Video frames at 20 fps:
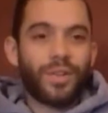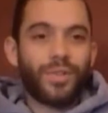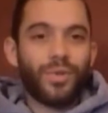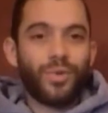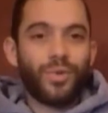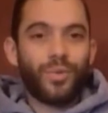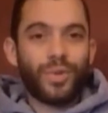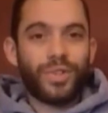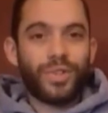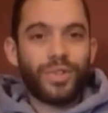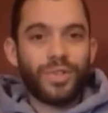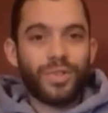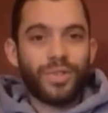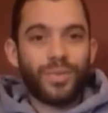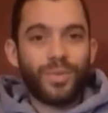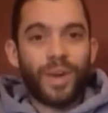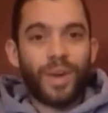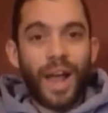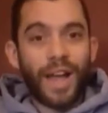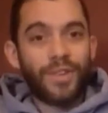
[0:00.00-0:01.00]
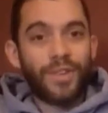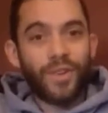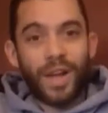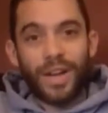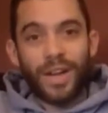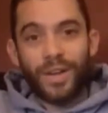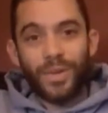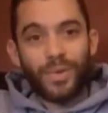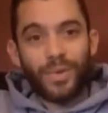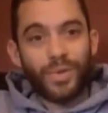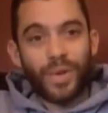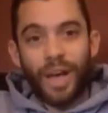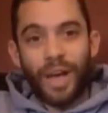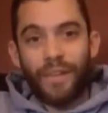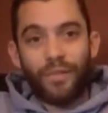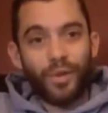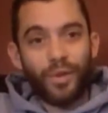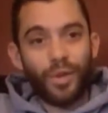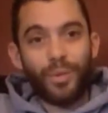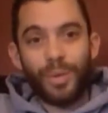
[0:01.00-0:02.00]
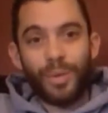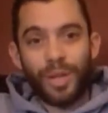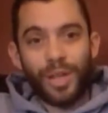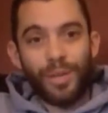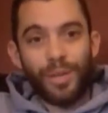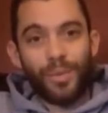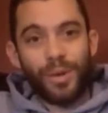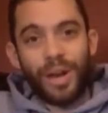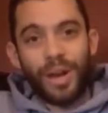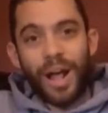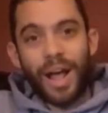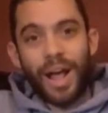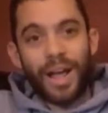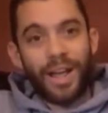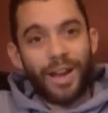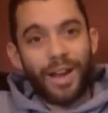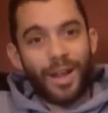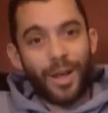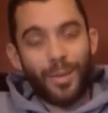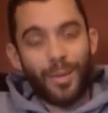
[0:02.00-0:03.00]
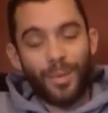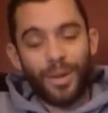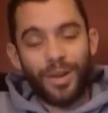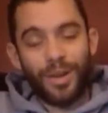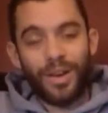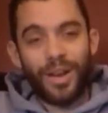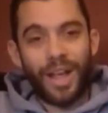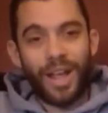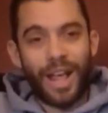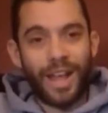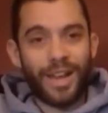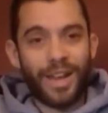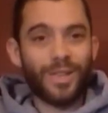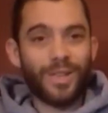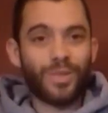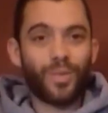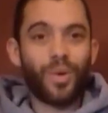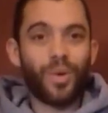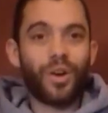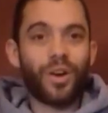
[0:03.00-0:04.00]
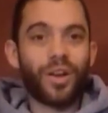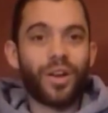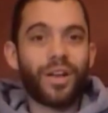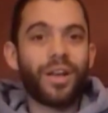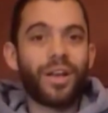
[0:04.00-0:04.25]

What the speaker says: to, which is what I try to do. So I've really been keeping an eye on him and his work.